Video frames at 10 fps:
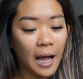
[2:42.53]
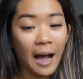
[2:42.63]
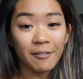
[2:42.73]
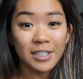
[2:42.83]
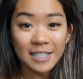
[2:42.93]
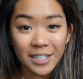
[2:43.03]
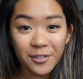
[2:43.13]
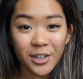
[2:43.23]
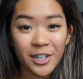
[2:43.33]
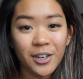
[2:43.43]
obviously, if
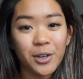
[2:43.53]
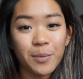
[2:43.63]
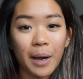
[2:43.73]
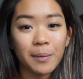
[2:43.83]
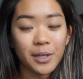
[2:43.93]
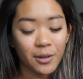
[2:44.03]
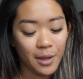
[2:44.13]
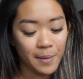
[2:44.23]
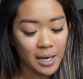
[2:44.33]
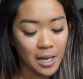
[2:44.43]
you're here, you probably know
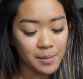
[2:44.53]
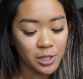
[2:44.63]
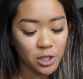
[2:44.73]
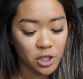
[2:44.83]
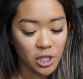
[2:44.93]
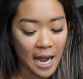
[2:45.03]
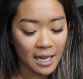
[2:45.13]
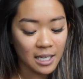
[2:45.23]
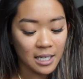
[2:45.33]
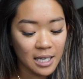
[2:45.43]
that my name is
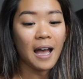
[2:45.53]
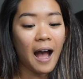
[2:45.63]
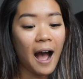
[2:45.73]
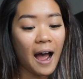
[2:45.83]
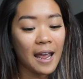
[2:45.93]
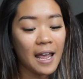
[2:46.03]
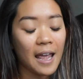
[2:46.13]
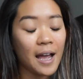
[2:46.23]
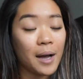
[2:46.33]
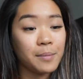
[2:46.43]
Jackie. I
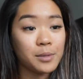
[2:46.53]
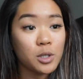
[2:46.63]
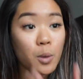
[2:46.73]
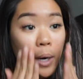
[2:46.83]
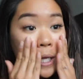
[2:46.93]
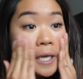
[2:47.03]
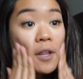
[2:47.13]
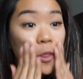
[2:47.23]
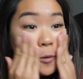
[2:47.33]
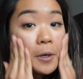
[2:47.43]
am
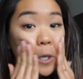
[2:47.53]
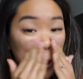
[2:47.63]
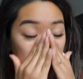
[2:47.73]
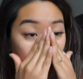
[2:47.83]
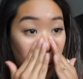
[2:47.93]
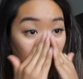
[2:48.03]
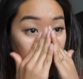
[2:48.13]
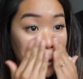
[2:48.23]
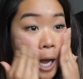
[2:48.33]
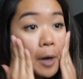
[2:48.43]
23 years
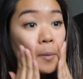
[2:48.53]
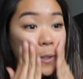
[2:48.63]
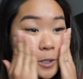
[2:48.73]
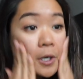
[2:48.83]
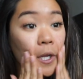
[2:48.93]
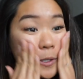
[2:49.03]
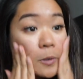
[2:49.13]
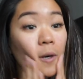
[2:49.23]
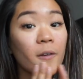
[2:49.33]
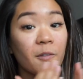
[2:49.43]
old. I'll be turning
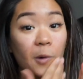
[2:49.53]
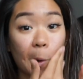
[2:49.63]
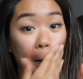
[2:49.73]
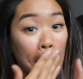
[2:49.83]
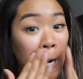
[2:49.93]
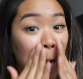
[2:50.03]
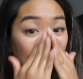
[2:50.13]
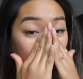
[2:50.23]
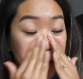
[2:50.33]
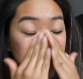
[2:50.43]
24
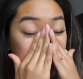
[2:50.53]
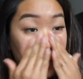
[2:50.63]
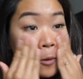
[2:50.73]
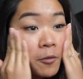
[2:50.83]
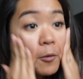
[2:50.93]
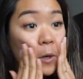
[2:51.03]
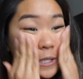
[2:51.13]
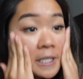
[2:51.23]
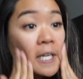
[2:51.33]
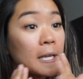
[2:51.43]
on December
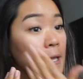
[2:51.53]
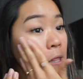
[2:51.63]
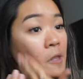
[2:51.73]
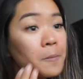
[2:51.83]
14th.